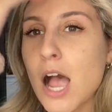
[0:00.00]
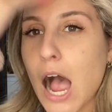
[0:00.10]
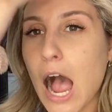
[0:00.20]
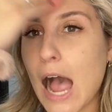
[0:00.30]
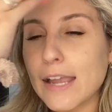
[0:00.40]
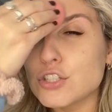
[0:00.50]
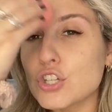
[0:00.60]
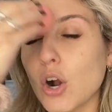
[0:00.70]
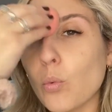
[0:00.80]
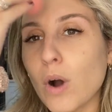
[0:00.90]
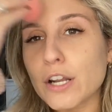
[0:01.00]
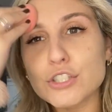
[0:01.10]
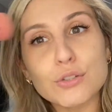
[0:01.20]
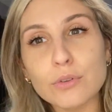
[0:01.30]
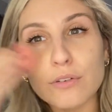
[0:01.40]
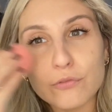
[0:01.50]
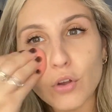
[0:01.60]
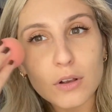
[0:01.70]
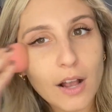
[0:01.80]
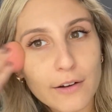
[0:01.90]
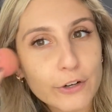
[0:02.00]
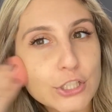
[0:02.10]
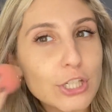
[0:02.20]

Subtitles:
I don't want to do the full coverage